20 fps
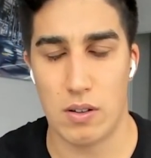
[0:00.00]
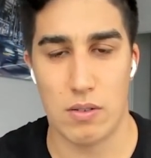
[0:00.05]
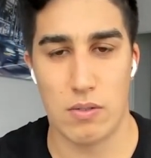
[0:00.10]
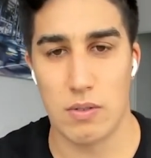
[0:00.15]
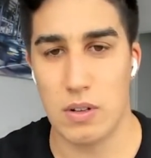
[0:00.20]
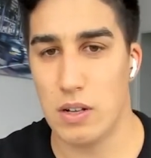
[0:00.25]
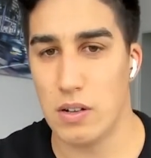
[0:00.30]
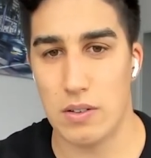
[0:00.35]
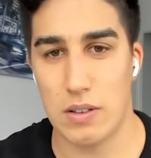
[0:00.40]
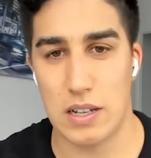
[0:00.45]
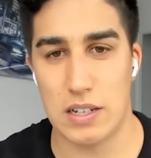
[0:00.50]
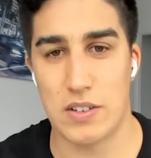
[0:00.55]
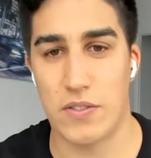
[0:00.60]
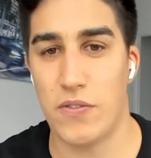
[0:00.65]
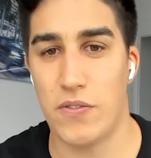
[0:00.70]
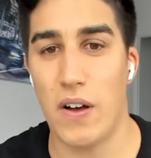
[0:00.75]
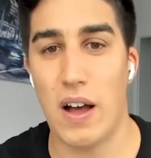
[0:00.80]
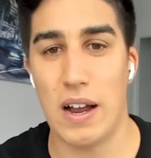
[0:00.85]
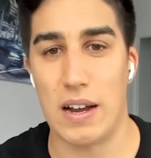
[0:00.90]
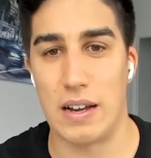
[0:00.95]
well, that's
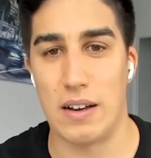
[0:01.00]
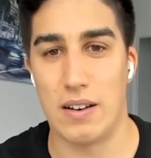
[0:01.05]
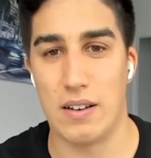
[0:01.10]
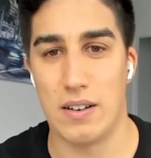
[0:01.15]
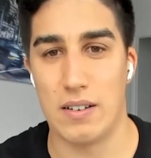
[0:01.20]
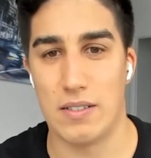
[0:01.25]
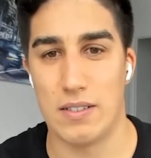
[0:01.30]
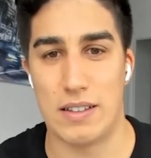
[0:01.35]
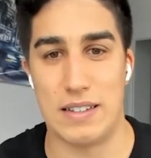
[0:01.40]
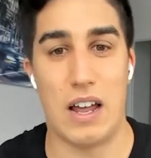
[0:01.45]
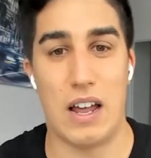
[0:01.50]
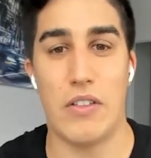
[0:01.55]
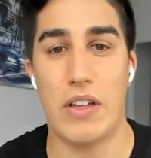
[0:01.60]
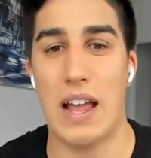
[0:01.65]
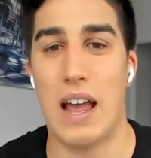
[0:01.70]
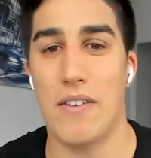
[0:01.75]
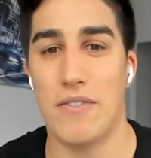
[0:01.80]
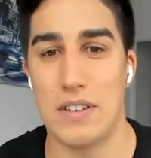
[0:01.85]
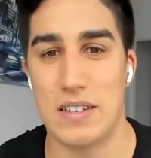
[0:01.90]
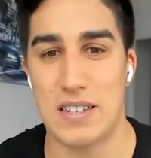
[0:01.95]
fine. Now they
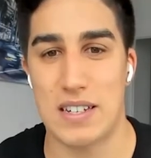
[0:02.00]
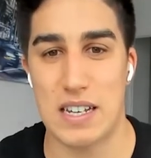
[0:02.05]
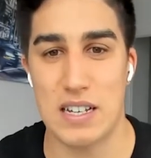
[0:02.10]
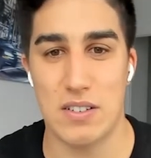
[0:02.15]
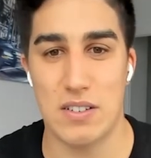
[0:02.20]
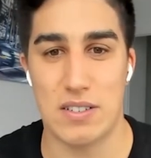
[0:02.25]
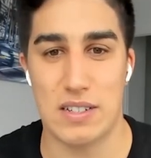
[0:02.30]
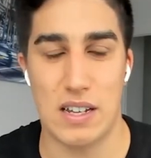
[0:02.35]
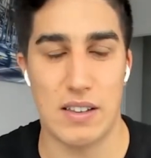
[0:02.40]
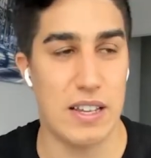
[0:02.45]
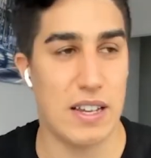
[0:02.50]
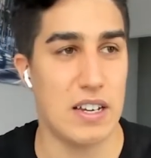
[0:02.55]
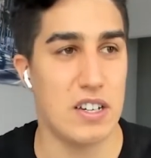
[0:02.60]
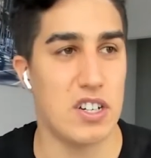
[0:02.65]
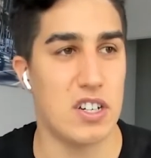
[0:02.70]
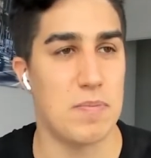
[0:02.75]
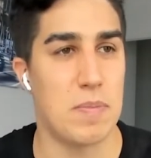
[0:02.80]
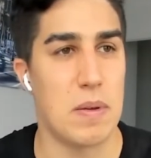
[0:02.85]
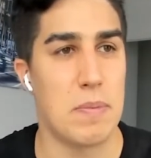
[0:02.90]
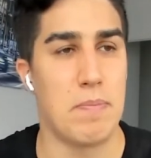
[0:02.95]
have the skills. Now they can
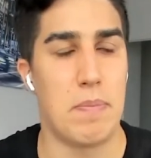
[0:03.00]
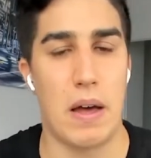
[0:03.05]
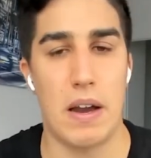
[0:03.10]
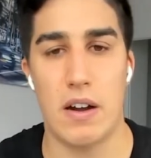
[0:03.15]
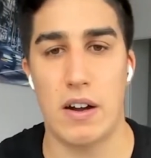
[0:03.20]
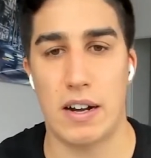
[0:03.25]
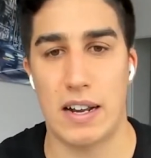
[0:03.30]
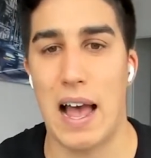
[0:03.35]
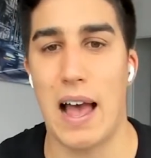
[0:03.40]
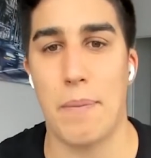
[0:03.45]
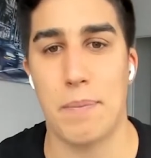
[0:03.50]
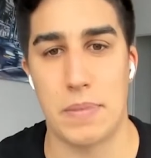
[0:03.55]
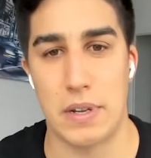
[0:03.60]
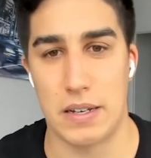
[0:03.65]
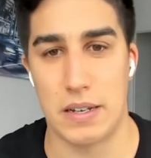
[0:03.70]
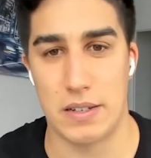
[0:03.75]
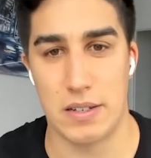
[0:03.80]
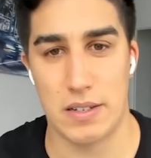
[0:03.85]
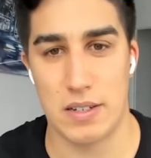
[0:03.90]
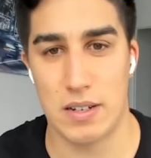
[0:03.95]
just be better
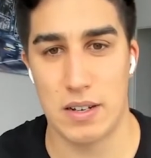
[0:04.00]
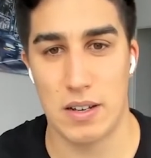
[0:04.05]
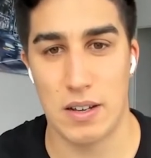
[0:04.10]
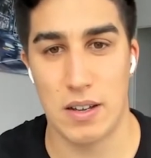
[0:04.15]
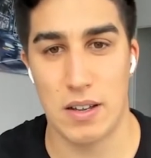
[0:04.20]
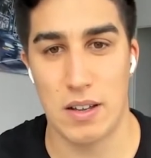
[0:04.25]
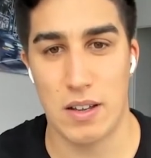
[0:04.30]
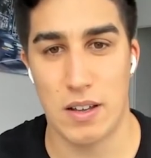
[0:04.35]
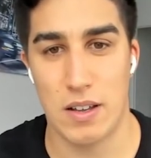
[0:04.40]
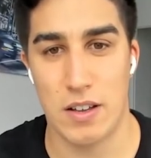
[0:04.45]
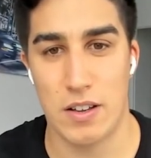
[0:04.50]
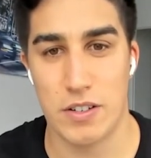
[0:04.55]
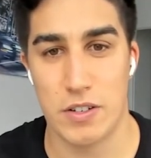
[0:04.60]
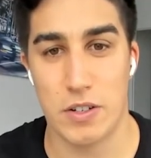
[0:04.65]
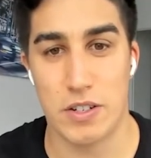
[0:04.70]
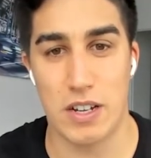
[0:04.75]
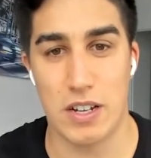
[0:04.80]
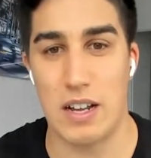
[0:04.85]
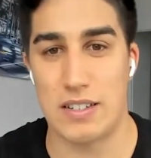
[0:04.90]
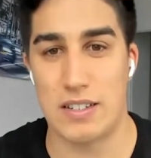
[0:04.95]
captains. So
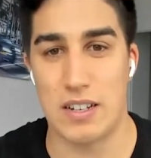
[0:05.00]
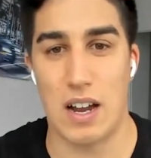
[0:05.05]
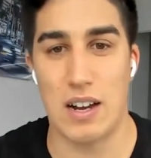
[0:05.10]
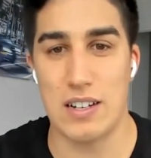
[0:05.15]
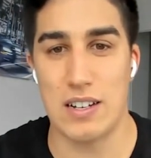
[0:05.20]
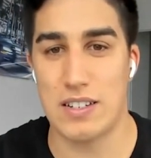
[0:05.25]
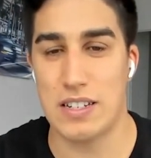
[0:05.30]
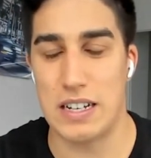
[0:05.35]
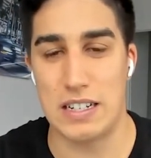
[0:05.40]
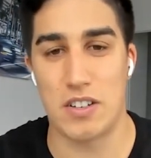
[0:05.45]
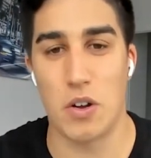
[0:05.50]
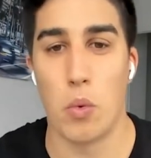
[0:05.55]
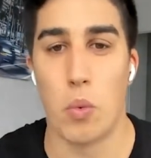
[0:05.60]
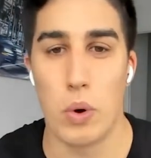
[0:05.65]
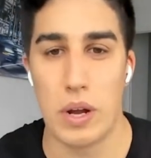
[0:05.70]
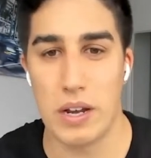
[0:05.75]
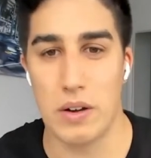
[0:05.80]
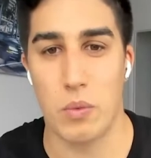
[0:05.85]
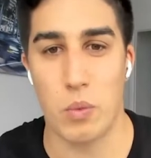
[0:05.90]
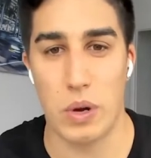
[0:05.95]
it's, it's honestly, it's a
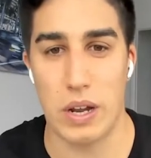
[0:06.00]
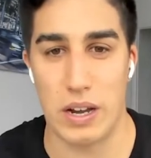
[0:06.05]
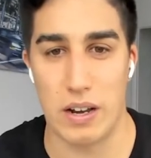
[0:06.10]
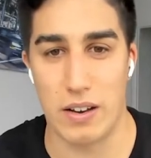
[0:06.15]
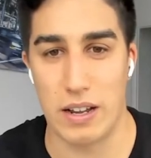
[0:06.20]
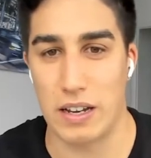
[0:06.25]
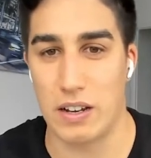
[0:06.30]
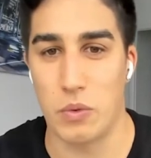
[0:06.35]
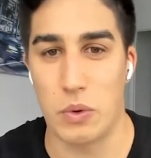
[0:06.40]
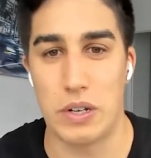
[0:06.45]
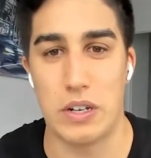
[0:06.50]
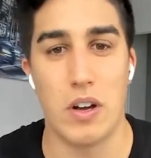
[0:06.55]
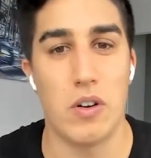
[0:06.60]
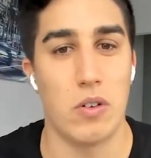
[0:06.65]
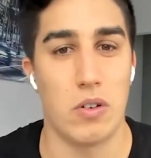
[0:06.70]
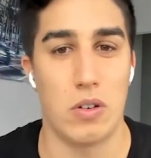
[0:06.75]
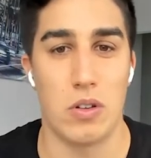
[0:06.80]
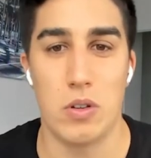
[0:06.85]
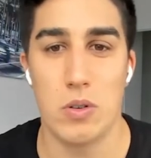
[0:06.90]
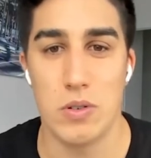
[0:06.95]
win-win. Like we
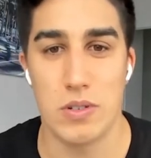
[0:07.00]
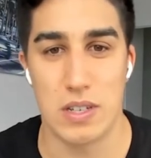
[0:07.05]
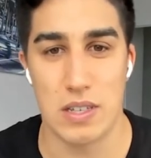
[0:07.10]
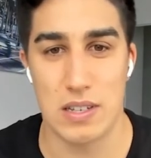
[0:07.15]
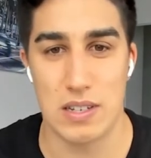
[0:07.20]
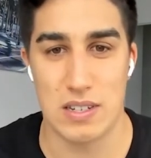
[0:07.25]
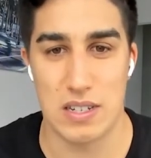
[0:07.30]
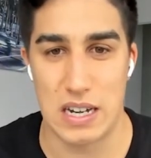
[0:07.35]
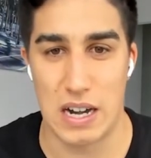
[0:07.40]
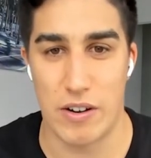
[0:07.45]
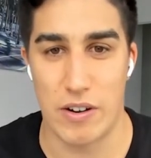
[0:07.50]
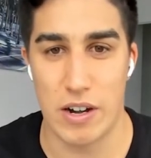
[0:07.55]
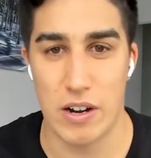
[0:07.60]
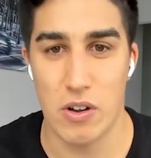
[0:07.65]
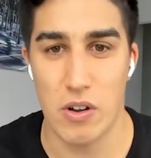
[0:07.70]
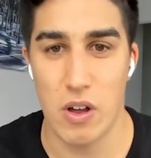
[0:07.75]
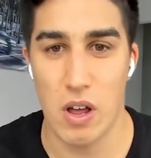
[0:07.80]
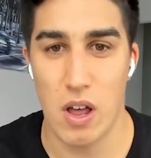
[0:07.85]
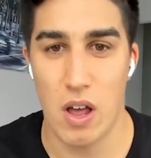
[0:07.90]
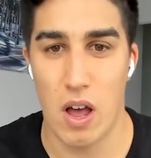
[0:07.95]
don't lose in this
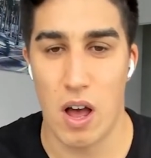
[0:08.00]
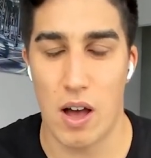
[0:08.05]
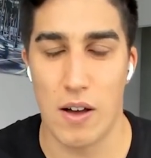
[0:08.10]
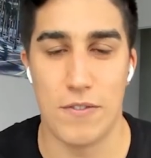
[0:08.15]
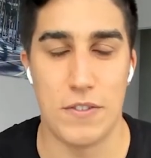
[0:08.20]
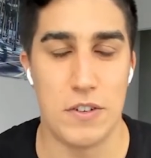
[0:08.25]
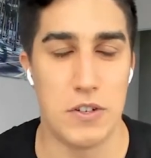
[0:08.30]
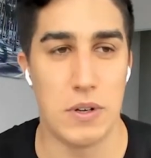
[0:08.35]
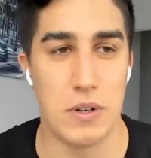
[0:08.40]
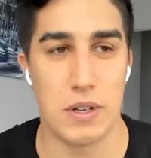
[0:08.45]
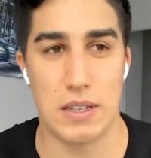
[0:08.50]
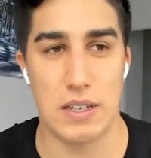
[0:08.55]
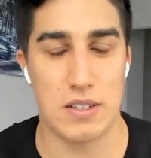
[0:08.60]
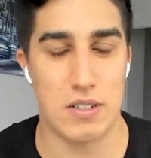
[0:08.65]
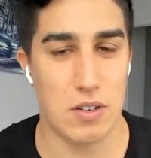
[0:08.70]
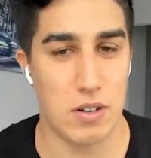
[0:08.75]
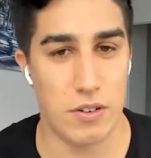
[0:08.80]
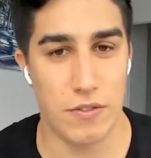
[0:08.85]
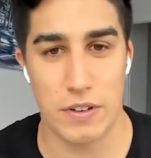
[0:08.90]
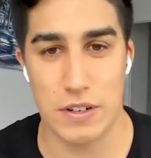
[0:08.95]
scenario of doing this
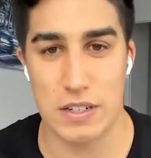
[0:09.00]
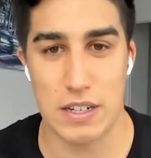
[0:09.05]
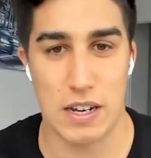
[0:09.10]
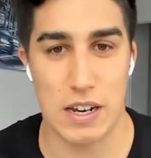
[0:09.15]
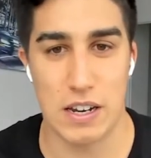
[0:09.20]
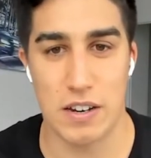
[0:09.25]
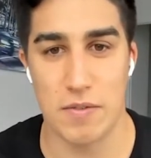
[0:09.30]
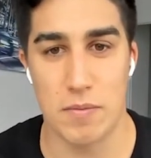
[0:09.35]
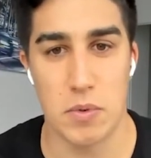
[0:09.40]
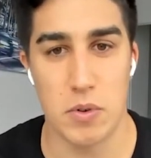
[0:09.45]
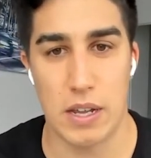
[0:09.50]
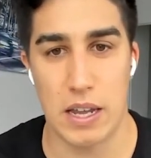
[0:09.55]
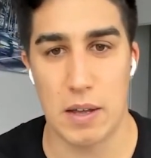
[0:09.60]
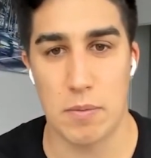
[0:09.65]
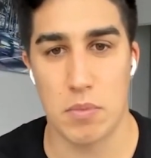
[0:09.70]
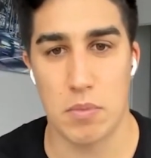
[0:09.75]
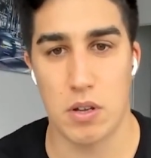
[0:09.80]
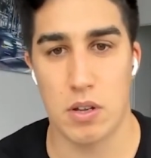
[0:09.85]
sort of executive boot camp.